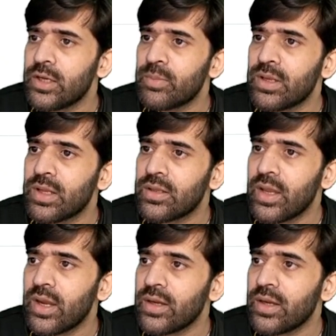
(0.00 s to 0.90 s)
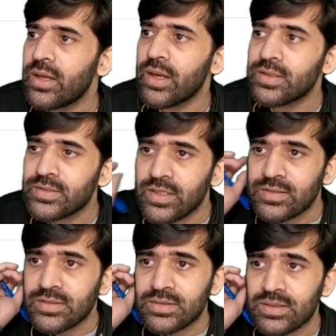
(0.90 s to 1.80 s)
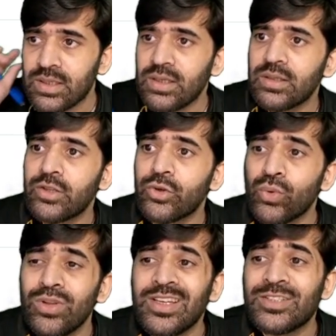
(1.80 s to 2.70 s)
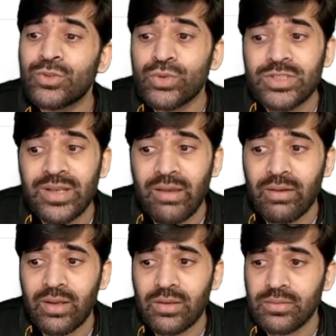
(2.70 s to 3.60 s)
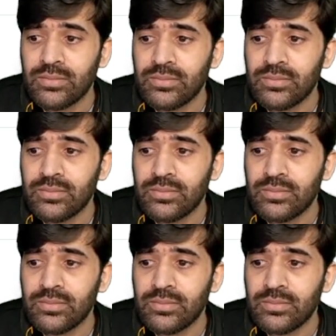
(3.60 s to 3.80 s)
Let me click that. It says the rule is too generic.